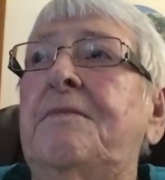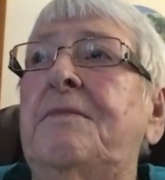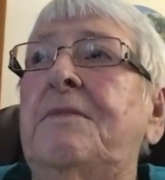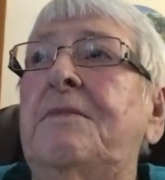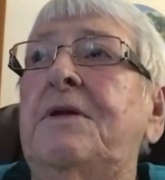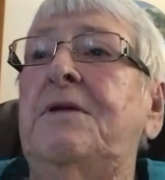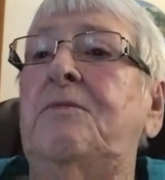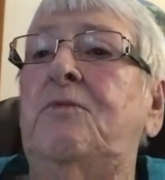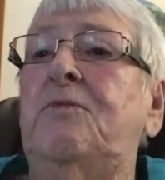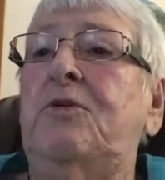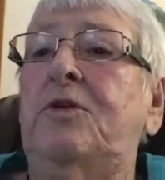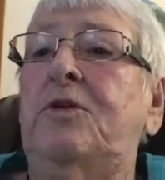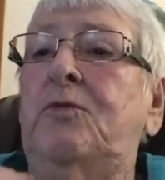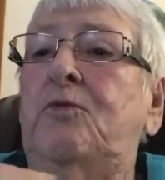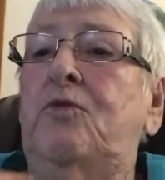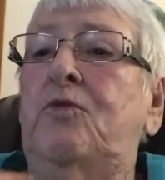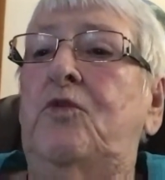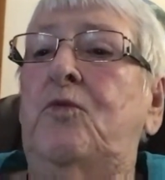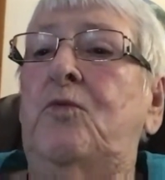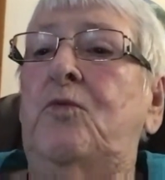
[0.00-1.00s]
in World
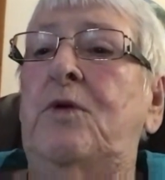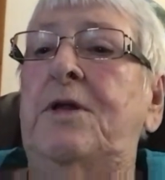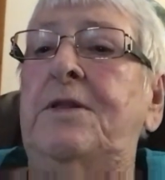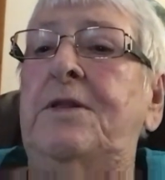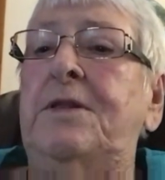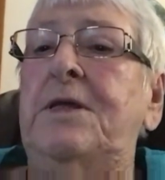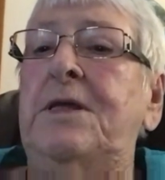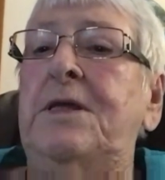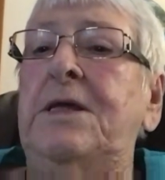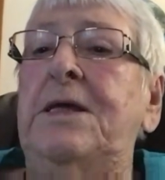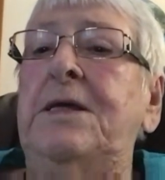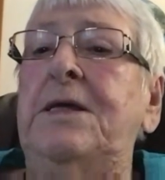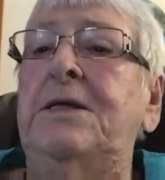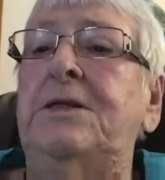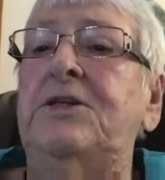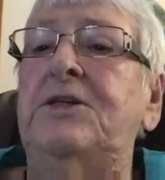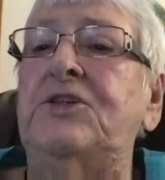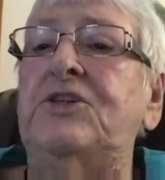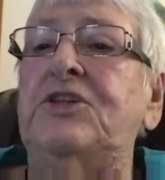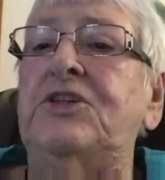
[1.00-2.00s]
War One, the
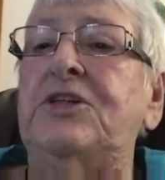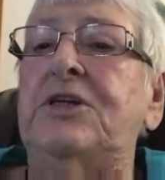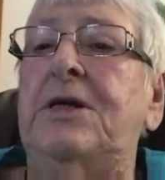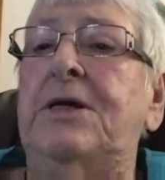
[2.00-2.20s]
English